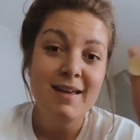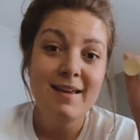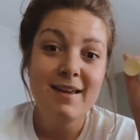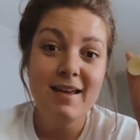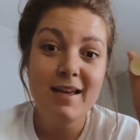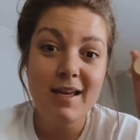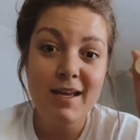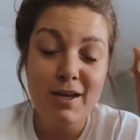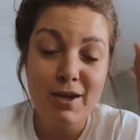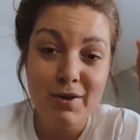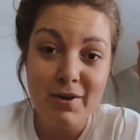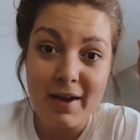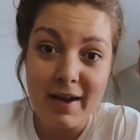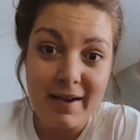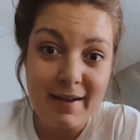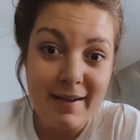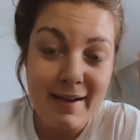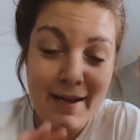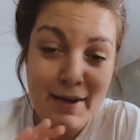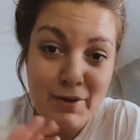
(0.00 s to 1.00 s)
Okay,
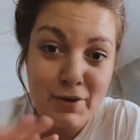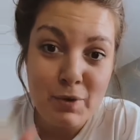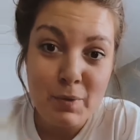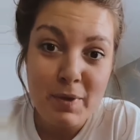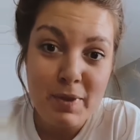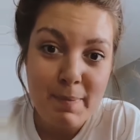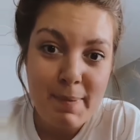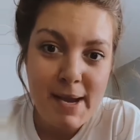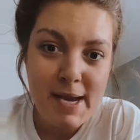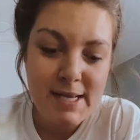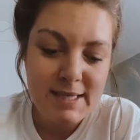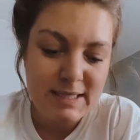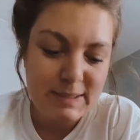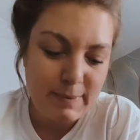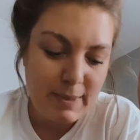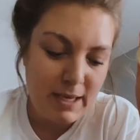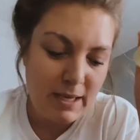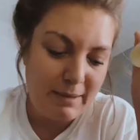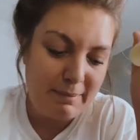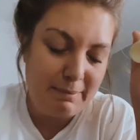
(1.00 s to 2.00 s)
I don't know where the pants
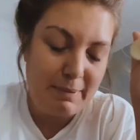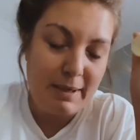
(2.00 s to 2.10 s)
went, but